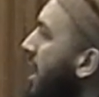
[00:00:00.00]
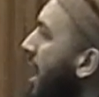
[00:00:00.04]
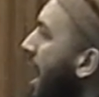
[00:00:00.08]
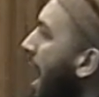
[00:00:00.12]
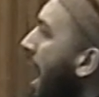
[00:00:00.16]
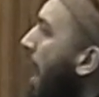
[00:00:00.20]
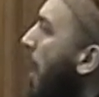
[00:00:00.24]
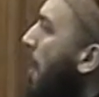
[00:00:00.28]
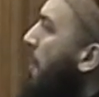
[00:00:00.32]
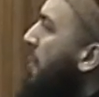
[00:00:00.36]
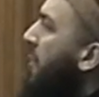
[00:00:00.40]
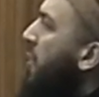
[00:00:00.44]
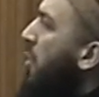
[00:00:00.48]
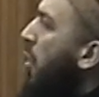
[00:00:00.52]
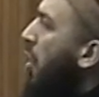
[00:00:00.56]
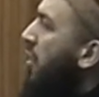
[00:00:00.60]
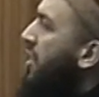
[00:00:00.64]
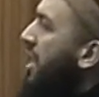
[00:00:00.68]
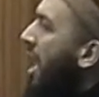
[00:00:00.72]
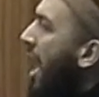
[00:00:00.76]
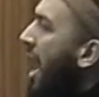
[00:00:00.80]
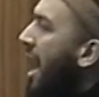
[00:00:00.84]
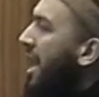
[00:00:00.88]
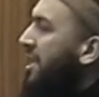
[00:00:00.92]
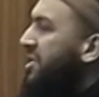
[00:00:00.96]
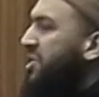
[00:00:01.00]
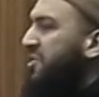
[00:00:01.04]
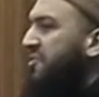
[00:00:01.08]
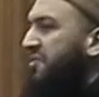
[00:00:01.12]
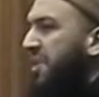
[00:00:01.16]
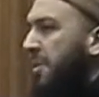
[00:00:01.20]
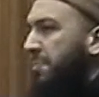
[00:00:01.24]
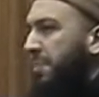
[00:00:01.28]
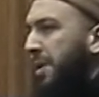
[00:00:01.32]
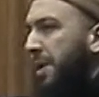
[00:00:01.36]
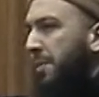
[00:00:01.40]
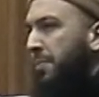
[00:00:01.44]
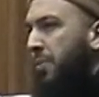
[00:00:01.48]
how pure the hearts of
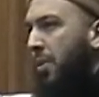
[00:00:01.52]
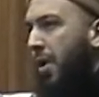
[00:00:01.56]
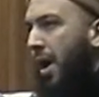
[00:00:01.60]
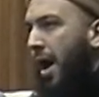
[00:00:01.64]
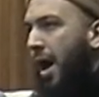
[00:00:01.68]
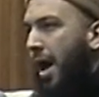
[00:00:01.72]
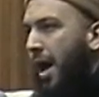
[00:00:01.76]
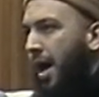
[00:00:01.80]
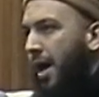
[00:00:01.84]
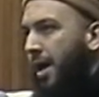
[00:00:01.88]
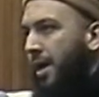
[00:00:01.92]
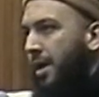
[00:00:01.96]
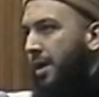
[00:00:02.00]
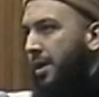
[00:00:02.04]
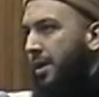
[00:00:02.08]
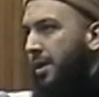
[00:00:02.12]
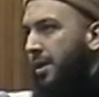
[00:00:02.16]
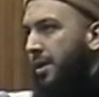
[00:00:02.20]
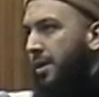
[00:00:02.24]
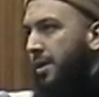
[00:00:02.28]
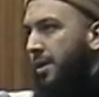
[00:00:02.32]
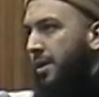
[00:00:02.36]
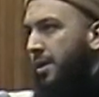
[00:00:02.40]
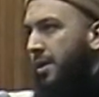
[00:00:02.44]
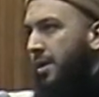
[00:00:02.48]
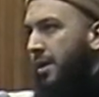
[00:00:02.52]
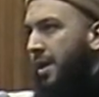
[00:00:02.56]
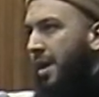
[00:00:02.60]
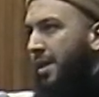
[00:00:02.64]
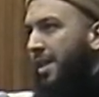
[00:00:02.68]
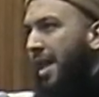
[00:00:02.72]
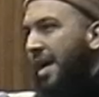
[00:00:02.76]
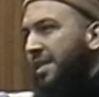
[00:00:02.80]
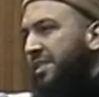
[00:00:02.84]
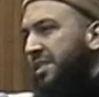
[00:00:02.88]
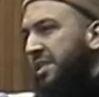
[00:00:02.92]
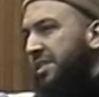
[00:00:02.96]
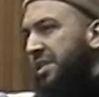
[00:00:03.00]
the people are.
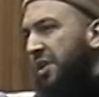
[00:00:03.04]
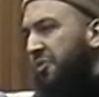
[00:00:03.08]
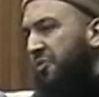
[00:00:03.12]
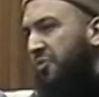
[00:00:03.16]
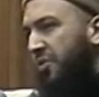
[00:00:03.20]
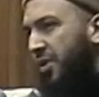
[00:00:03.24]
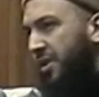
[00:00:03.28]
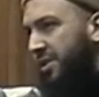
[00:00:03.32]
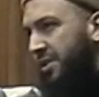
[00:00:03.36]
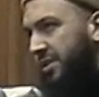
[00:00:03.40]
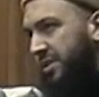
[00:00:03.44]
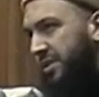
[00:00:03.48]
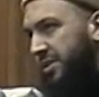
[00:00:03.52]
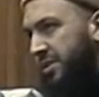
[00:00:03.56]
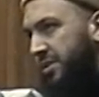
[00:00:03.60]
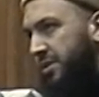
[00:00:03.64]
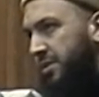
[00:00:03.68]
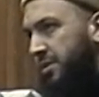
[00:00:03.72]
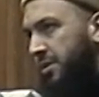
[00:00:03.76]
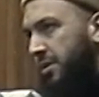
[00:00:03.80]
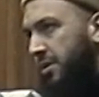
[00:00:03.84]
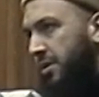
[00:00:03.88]
That's the difference.